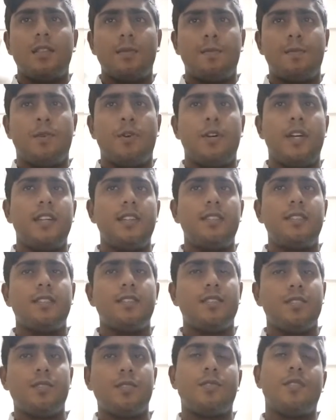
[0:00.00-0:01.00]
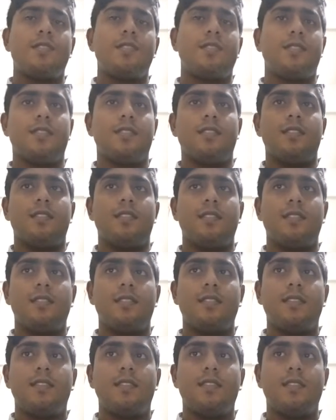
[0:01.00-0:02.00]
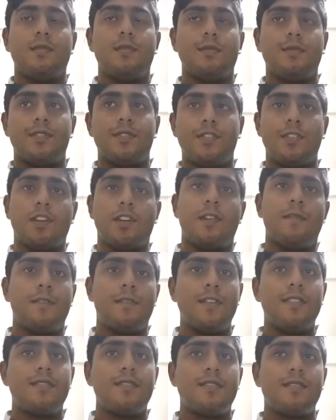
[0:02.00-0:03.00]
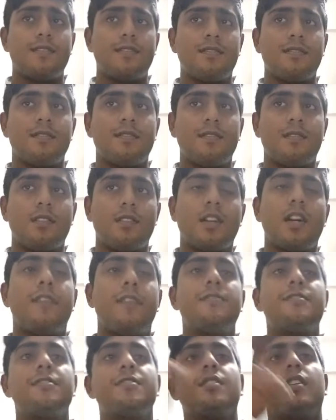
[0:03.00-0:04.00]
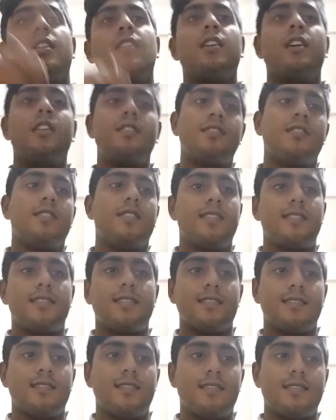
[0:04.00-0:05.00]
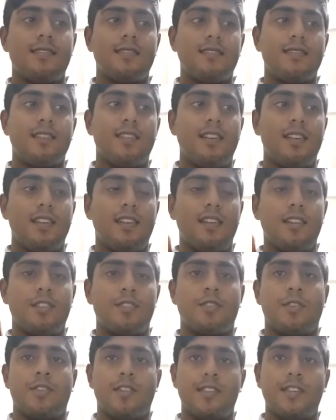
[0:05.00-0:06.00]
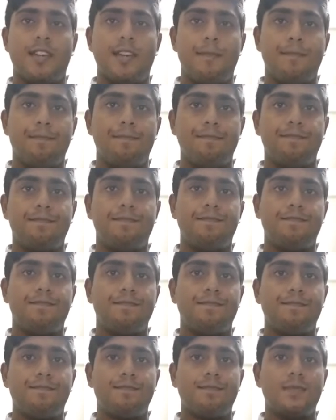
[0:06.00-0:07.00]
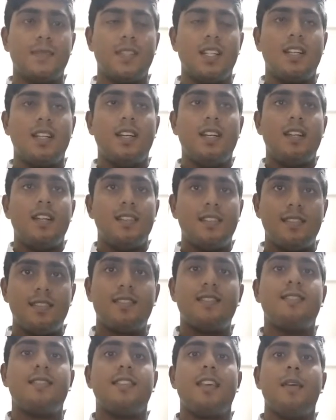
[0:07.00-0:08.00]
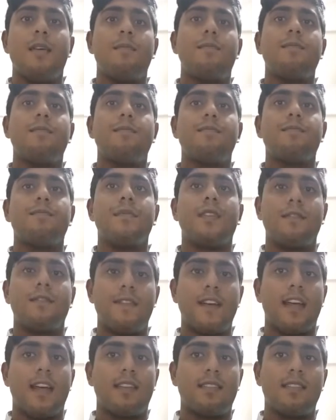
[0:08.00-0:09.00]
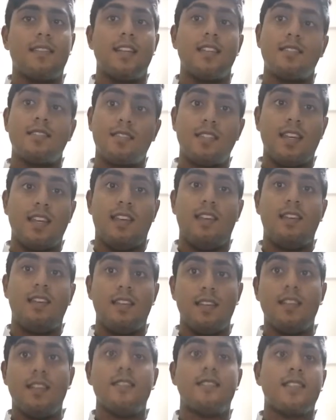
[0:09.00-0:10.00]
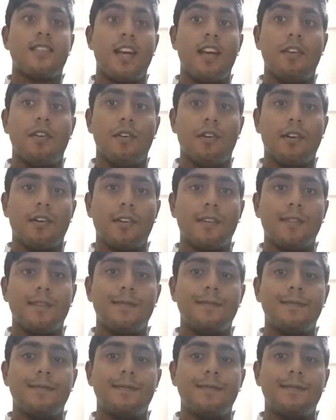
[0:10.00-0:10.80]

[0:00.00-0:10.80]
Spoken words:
the point towards the circumference covers a larger distance in a shorter time. This is the same effect that's seen in a skyhook.